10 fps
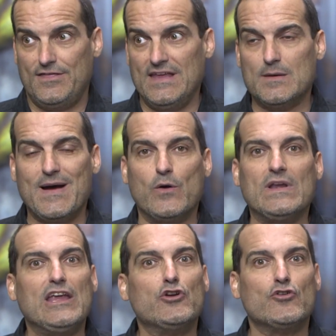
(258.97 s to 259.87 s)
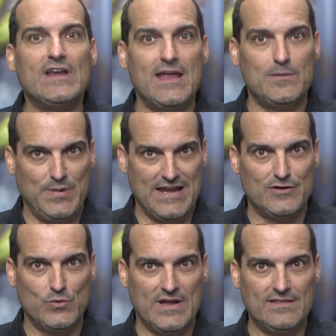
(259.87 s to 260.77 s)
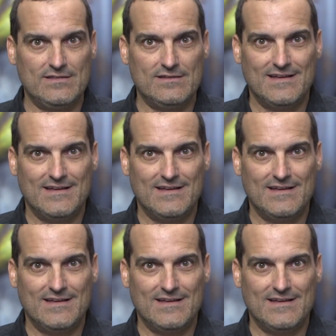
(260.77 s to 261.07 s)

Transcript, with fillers: Think about internet bandwidth.